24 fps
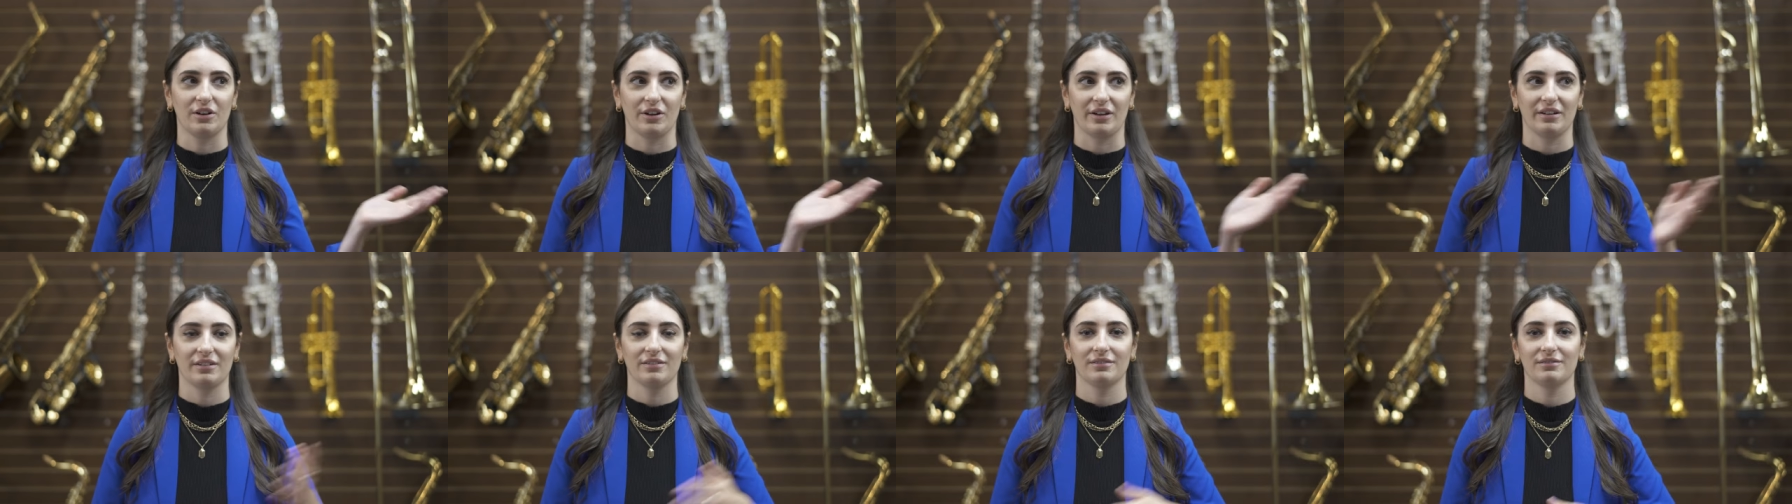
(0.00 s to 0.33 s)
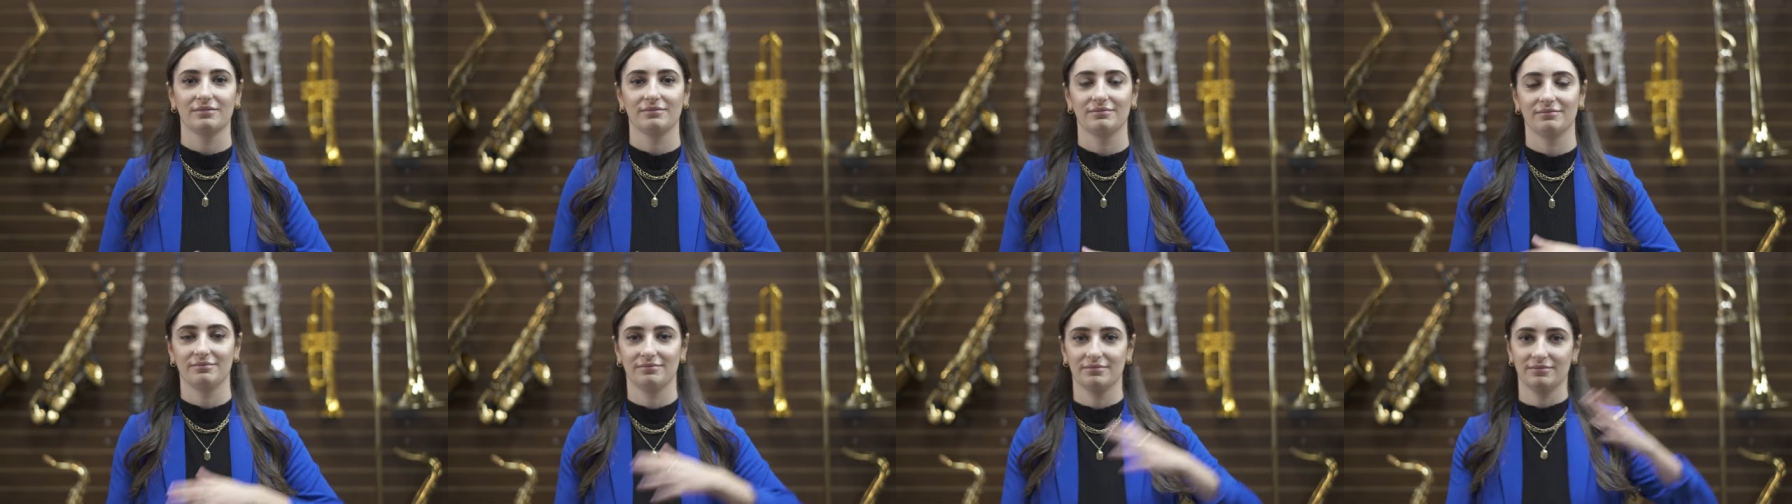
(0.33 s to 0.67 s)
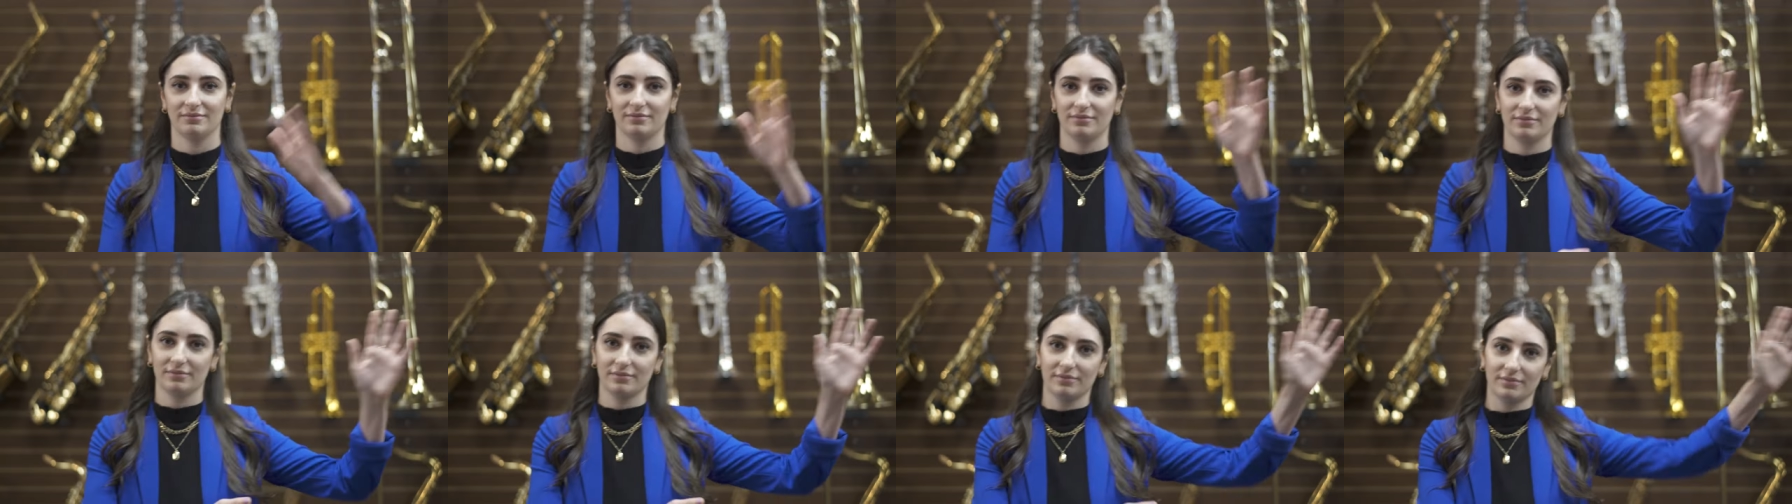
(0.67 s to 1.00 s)
Okay.
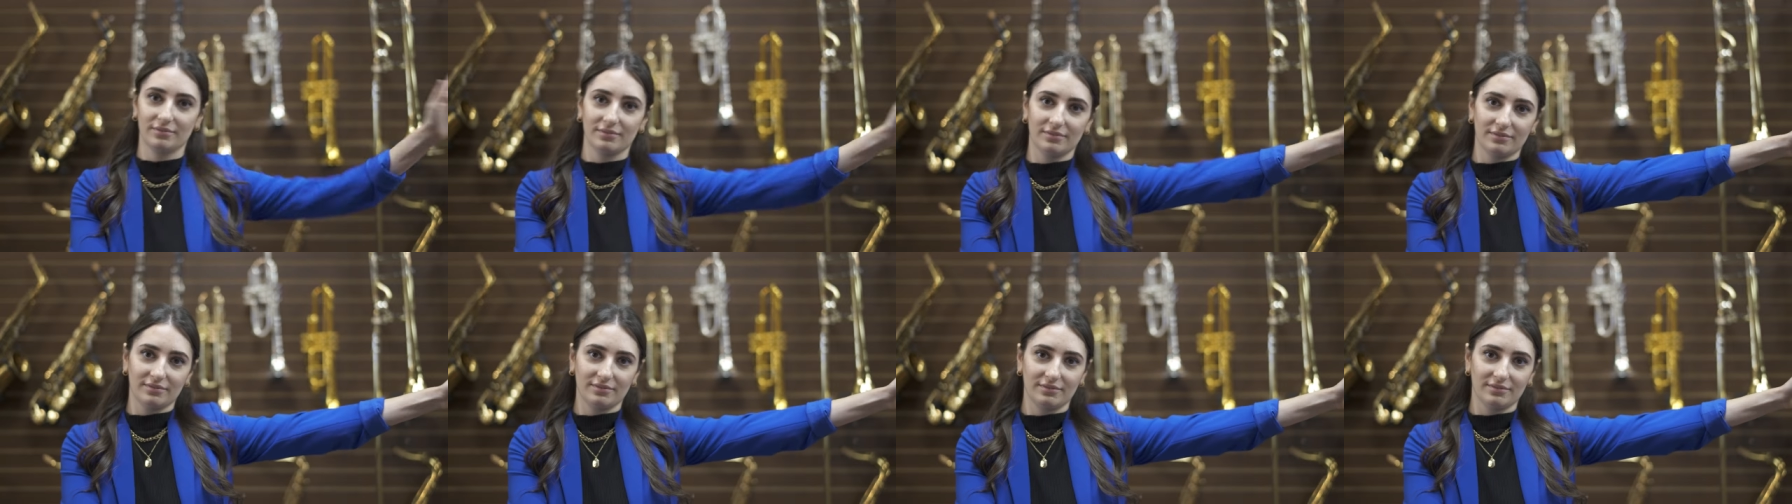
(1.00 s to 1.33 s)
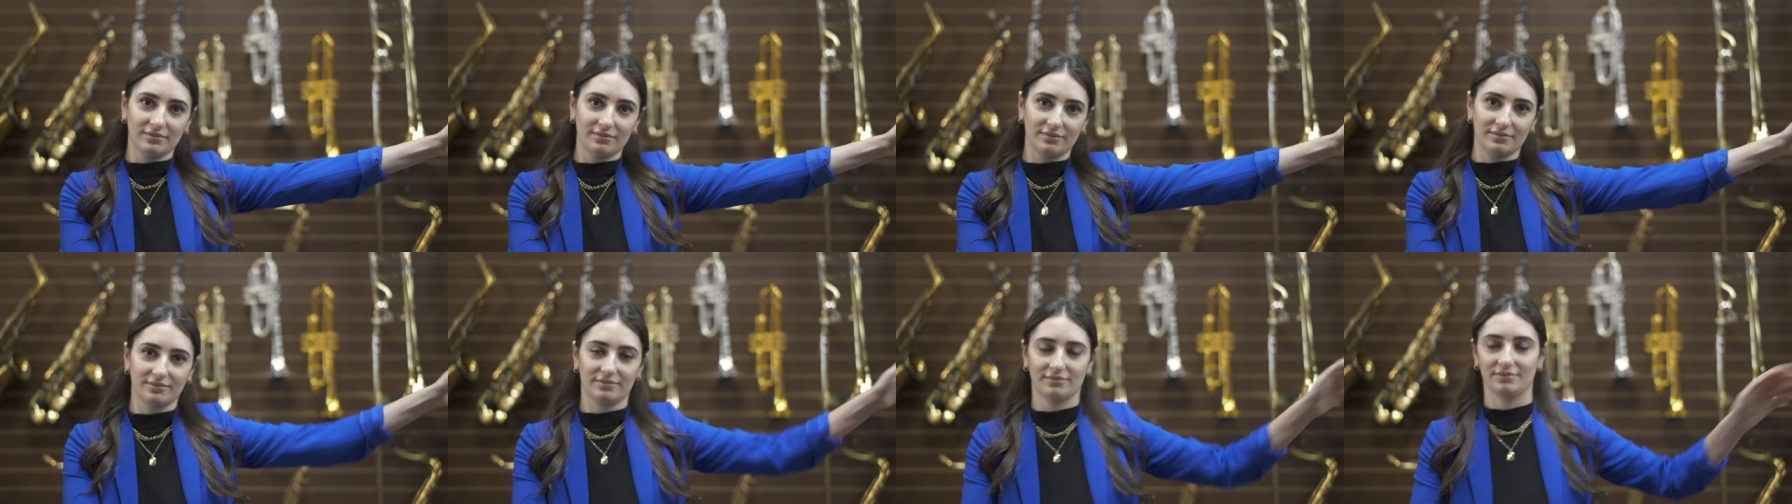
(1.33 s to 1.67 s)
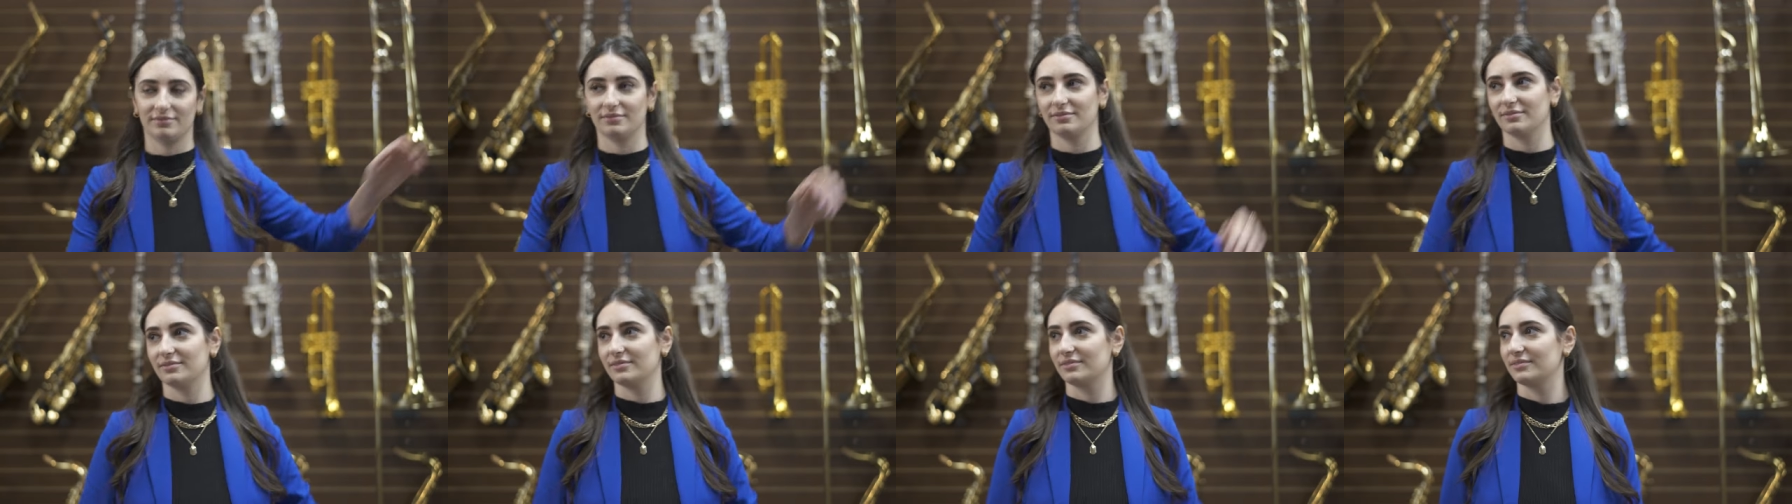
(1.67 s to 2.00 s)
Yeah, you don't. You don't have to say.